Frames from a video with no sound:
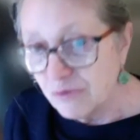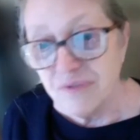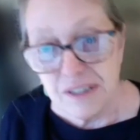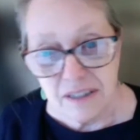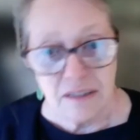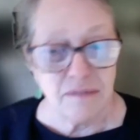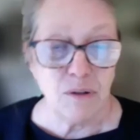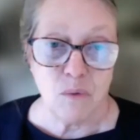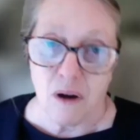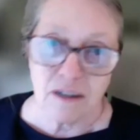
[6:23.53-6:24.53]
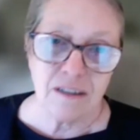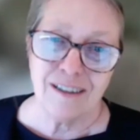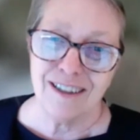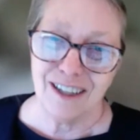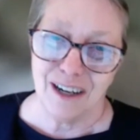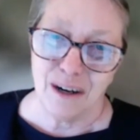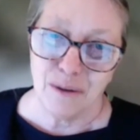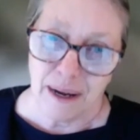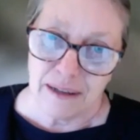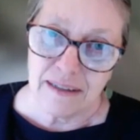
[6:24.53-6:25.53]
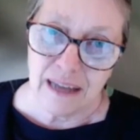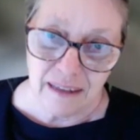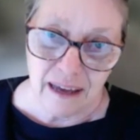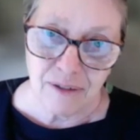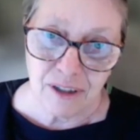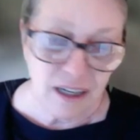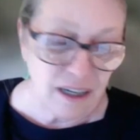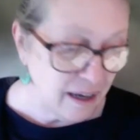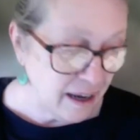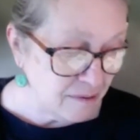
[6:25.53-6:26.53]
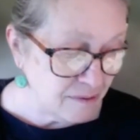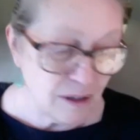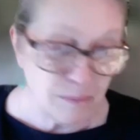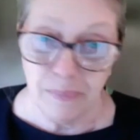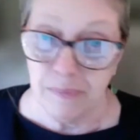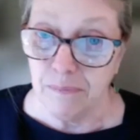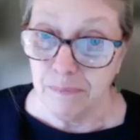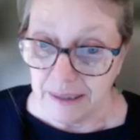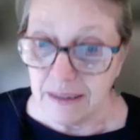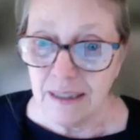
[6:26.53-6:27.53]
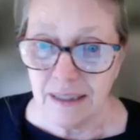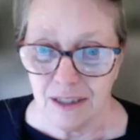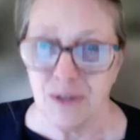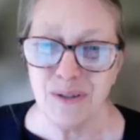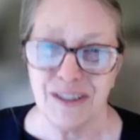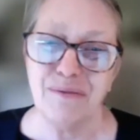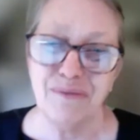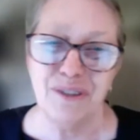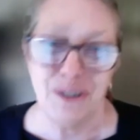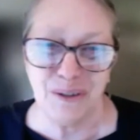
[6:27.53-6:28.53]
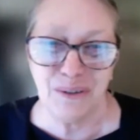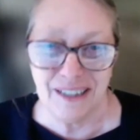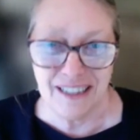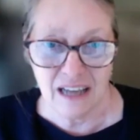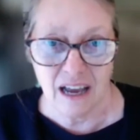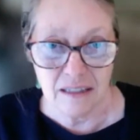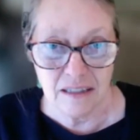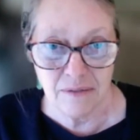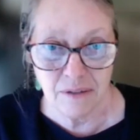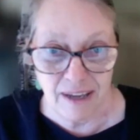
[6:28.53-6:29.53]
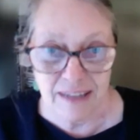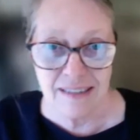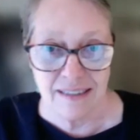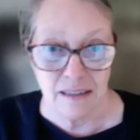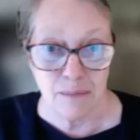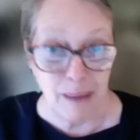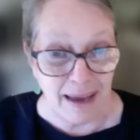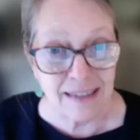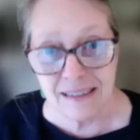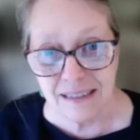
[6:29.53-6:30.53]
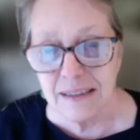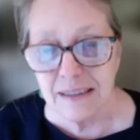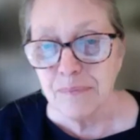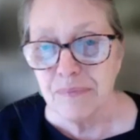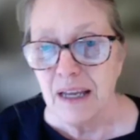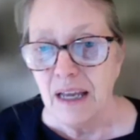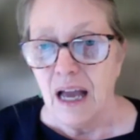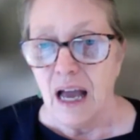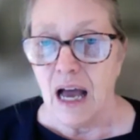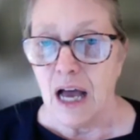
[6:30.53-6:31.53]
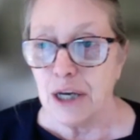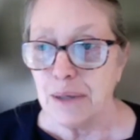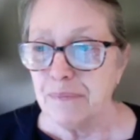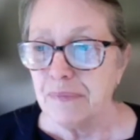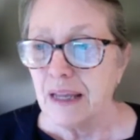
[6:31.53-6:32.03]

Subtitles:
physics of the water around South Africa have been conducive to these kinds of events in the past. And